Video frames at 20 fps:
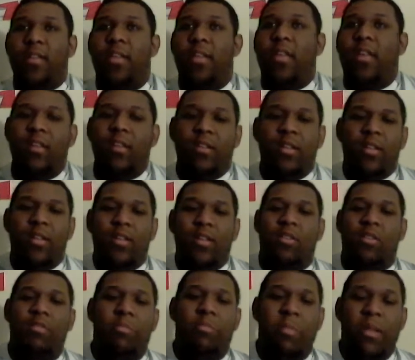
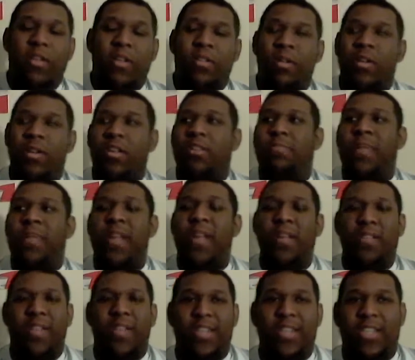to make sure there's
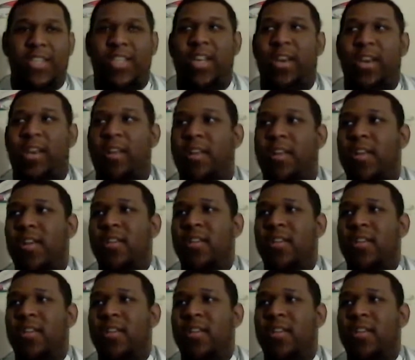peace in the city.